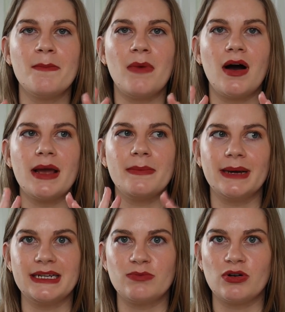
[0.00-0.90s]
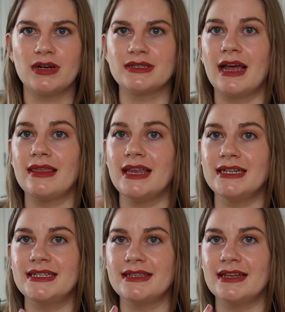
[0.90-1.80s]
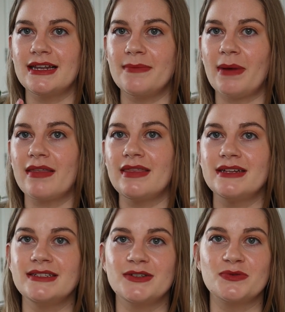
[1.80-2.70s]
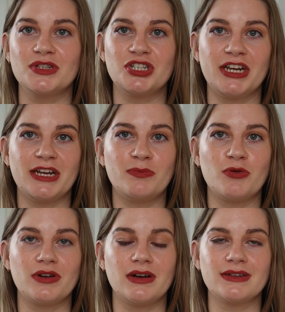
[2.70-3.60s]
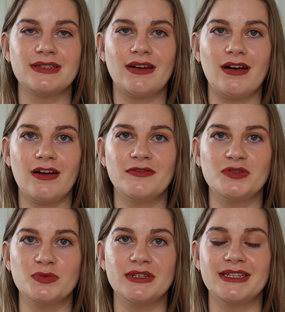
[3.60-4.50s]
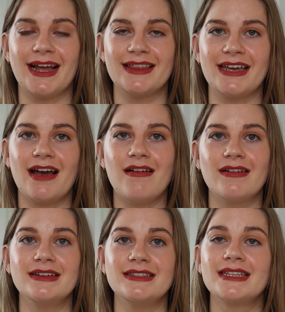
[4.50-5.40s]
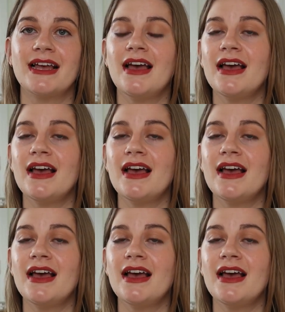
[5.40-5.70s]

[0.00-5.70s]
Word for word: my base products and then did the lip and then did all the cheek products afterwards and the eyes.